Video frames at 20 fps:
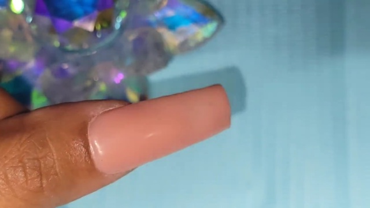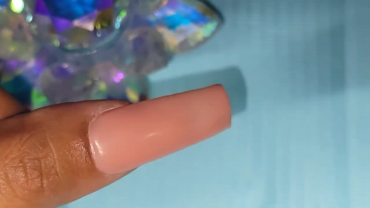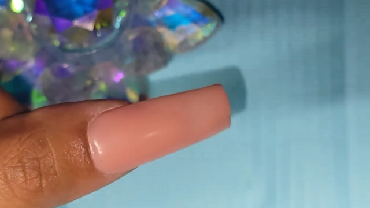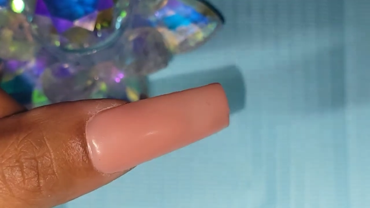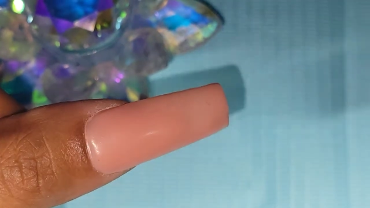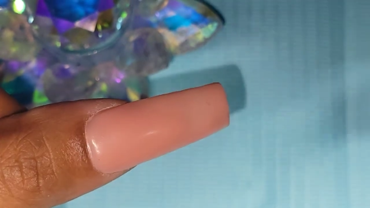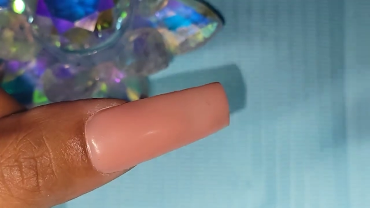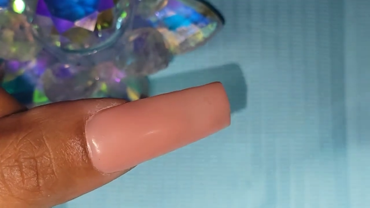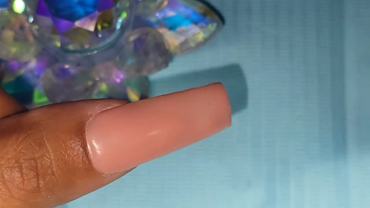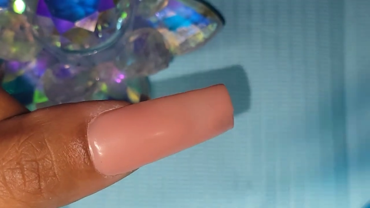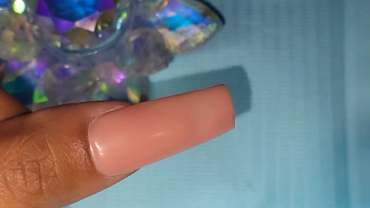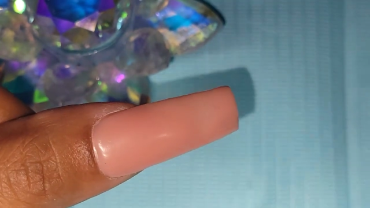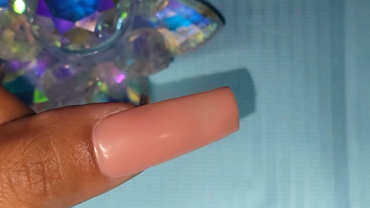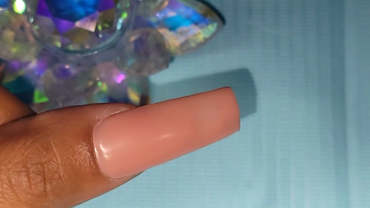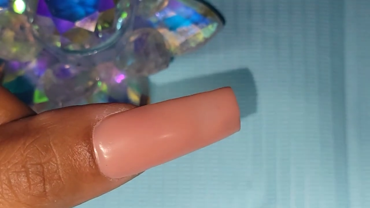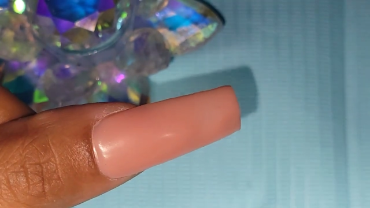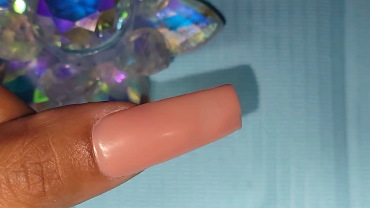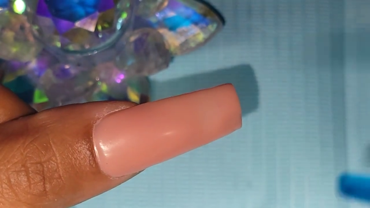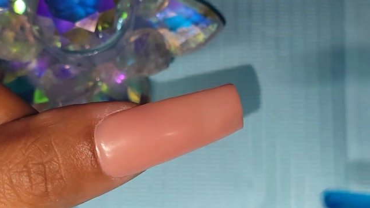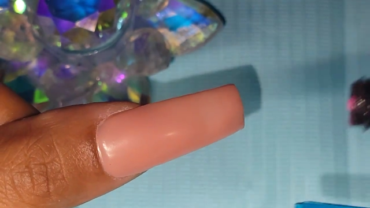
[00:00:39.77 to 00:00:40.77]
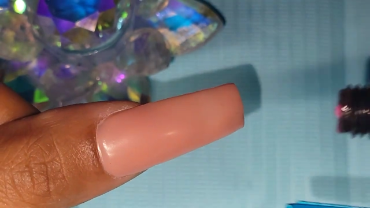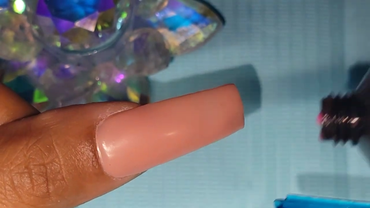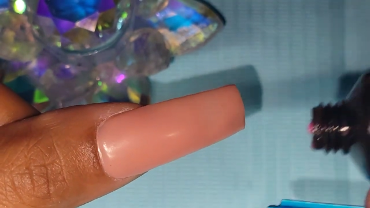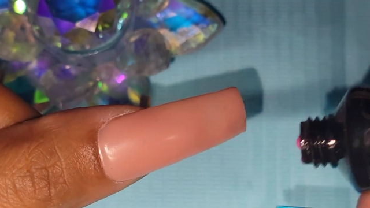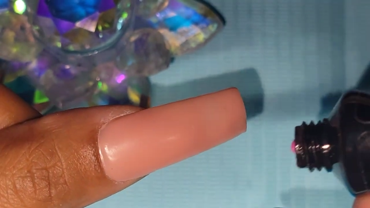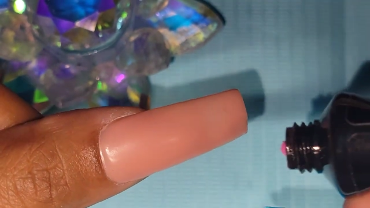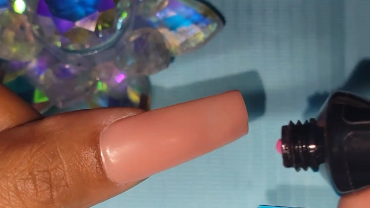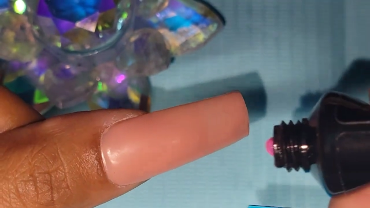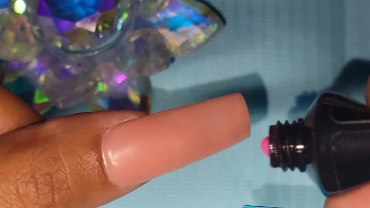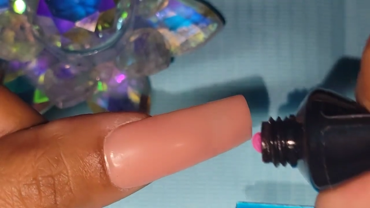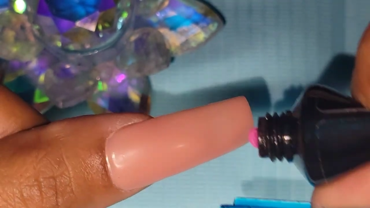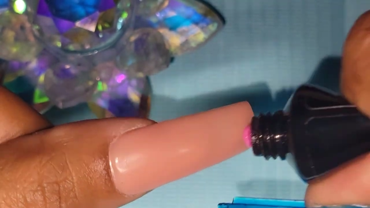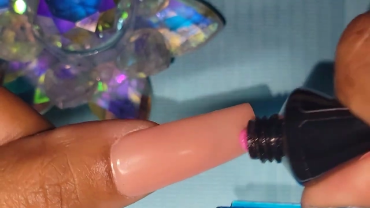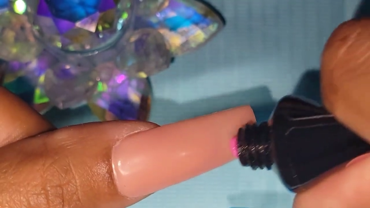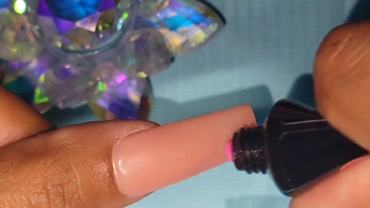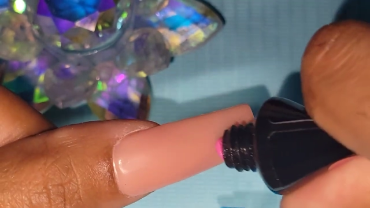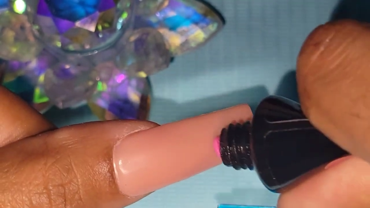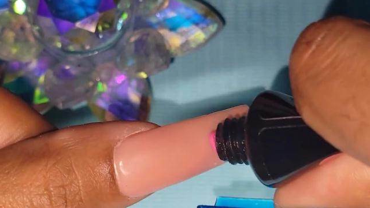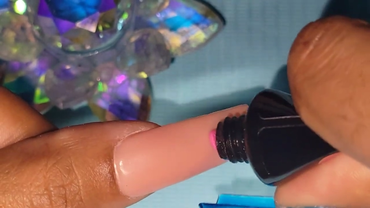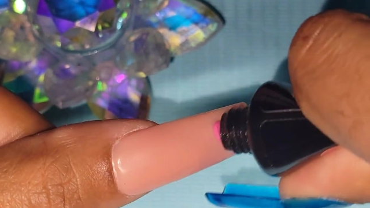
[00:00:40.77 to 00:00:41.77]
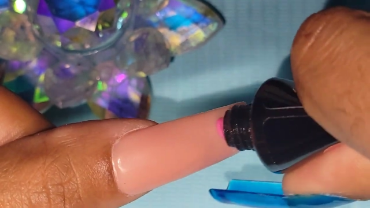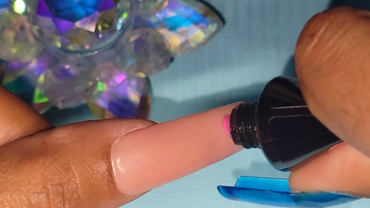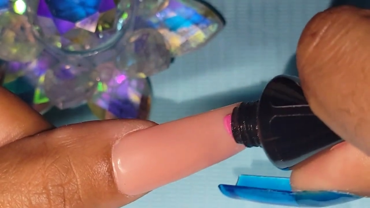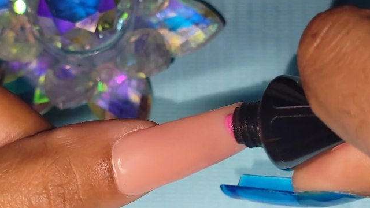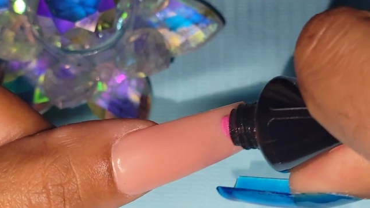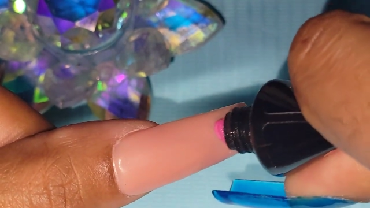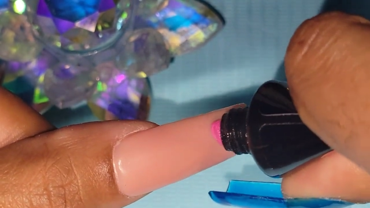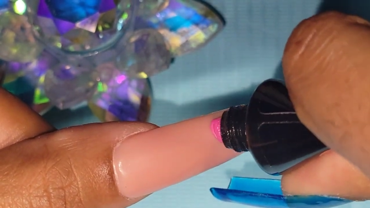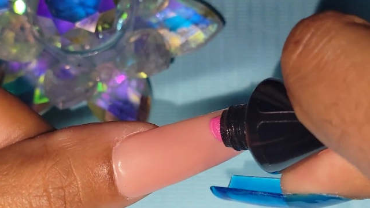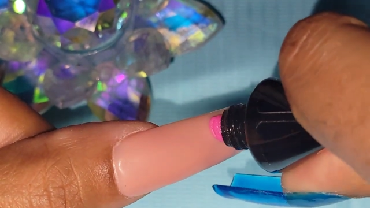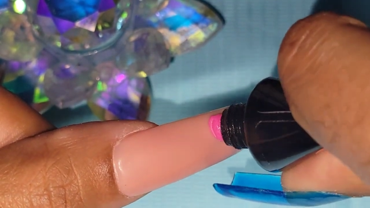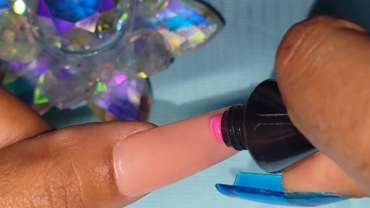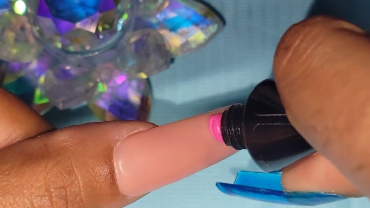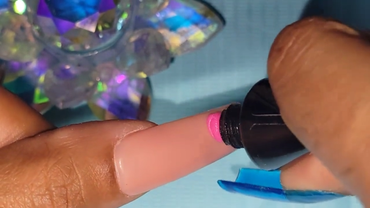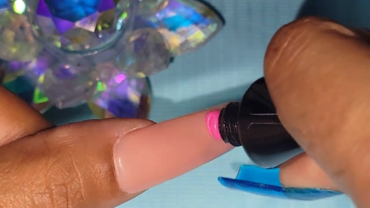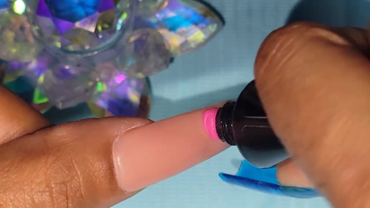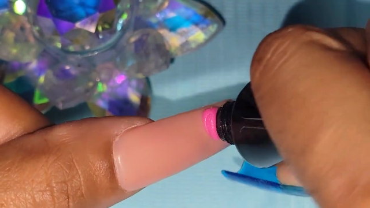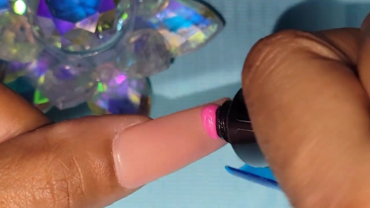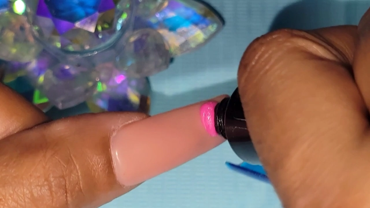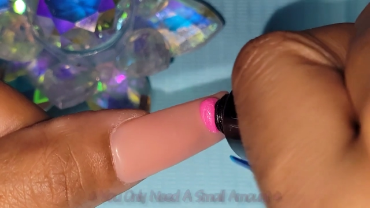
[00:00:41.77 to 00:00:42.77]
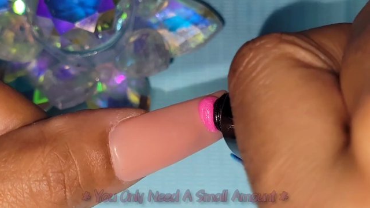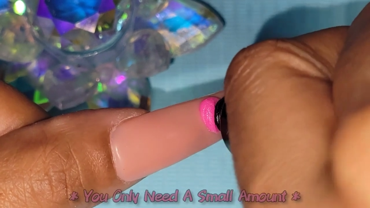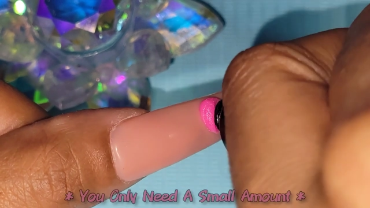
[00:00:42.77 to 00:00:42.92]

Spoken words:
(no speaker visible)